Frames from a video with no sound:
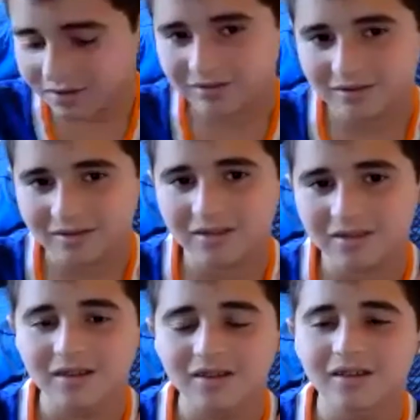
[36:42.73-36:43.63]
During
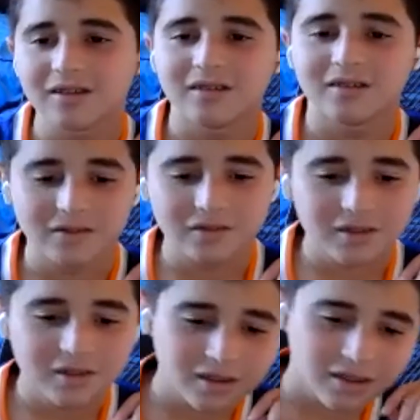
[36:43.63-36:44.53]
this, I
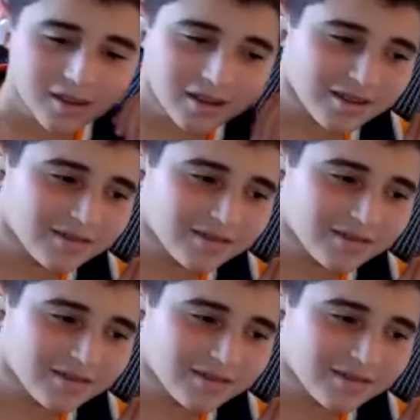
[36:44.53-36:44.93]
remember that.